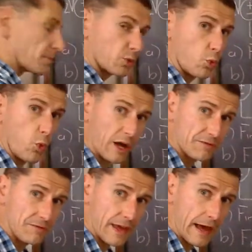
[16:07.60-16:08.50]
But what
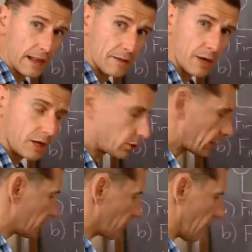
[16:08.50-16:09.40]
VL am I
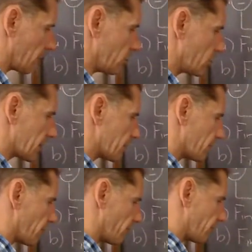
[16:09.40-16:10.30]
looking for? I'm looking
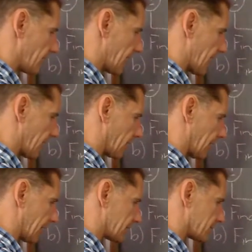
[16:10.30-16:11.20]
for VL
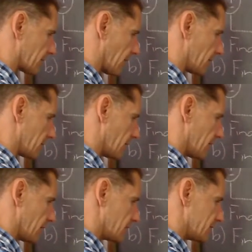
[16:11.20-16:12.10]
at time
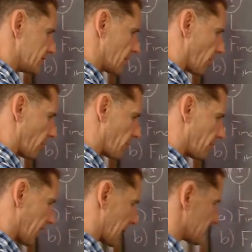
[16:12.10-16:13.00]
0
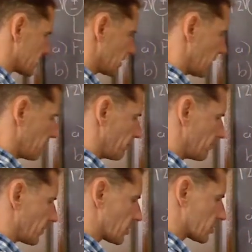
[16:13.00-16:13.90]
plus
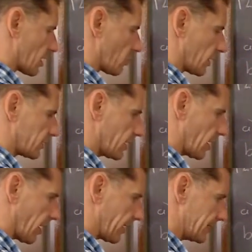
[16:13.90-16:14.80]
because I want the
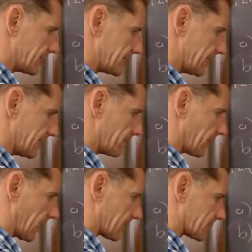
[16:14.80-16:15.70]
IDT
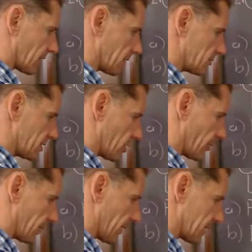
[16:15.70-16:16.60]
at time
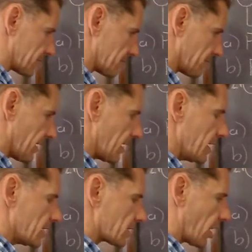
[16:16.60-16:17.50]
0 plus.
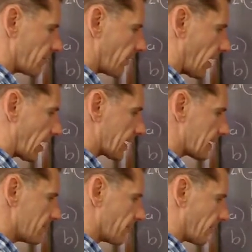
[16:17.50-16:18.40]
So if I
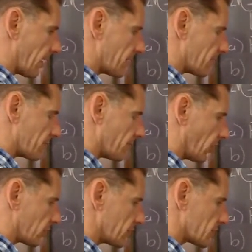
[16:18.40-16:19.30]
can find the
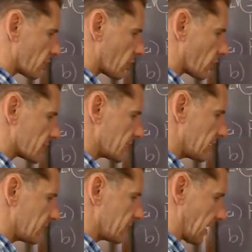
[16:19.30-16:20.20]
voltage across the
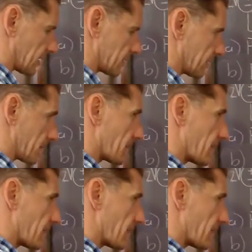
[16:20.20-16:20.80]
inductor,